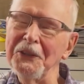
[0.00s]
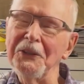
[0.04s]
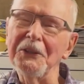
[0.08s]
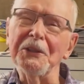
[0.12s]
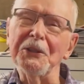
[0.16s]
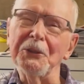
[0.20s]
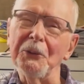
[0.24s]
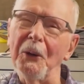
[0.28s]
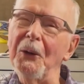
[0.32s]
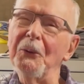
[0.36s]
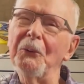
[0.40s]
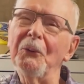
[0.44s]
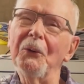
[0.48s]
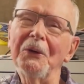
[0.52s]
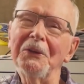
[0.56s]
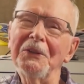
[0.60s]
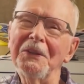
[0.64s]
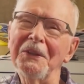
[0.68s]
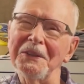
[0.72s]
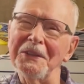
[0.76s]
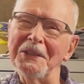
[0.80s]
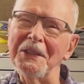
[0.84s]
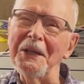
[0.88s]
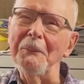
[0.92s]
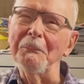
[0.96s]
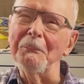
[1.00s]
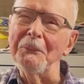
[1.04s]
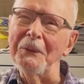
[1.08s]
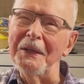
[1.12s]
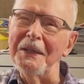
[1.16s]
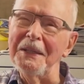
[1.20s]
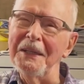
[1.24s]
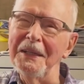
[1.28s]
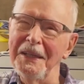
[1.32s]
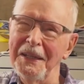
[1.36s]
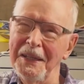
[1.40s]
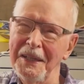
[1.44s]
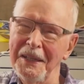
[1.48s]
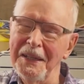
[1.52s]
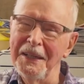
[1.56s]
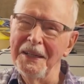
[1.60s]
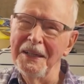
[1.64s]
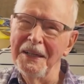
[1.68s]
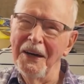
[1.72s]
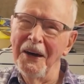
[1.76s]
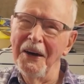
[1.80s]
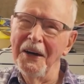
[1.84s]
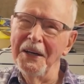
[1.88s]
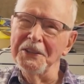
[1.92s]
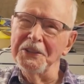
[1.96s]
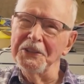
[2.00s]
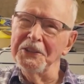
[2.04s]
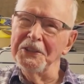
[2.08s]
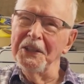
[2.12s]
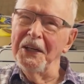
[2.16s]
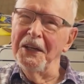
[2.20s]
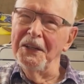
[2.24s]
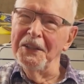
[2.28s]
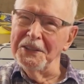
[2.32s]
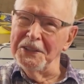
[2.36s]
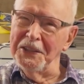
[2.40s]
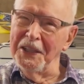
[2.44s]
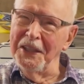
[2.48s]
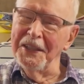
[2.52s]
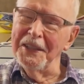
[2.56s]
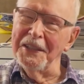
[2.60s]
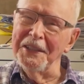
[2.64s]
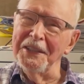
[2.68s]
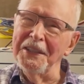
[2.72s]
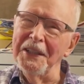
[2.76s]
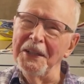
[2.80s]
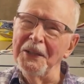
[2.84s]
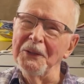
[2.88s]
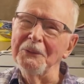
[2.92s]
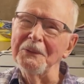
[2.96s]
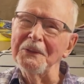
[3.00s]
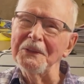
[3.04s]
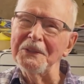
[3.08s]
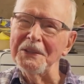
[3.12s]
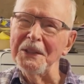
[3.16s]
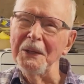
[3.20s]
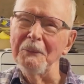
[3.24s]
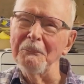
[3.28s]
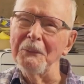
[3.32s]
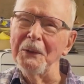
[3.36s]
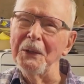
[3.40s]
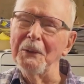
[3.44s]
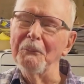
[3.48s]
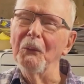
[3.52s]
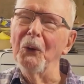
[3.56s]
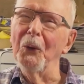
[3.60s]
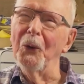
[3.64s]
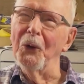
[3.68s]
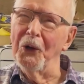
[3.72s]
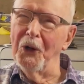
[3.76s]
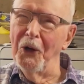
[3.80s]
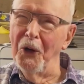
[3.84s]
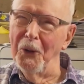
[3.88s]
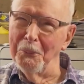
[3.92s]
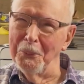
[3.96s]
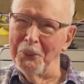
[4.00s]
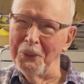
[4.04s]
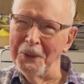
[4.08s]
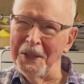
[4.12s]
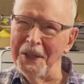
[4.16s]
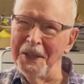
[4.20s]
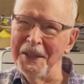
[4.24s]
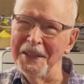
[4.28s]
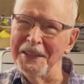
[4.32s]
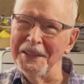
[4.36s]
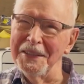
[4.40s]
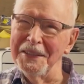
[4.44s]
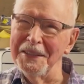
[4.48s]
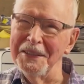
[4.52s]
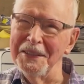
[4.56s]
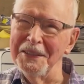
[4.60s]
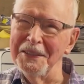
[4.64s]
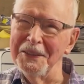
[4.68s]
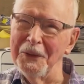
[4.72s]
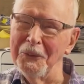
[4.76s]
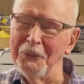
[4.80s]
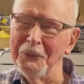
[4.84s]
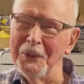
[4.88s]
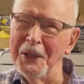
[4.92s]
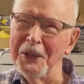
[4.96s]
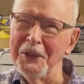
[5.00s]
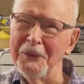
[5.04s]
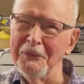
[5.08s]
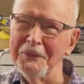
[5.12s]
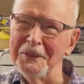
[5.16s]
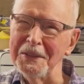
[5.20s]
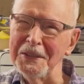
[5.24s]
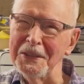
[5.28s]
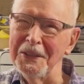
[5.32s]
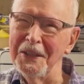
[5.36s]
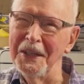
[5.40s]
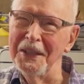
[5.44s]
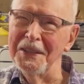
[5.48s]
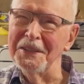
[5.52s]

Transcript: I wanted something. I started out with something more complicated in the way of a title,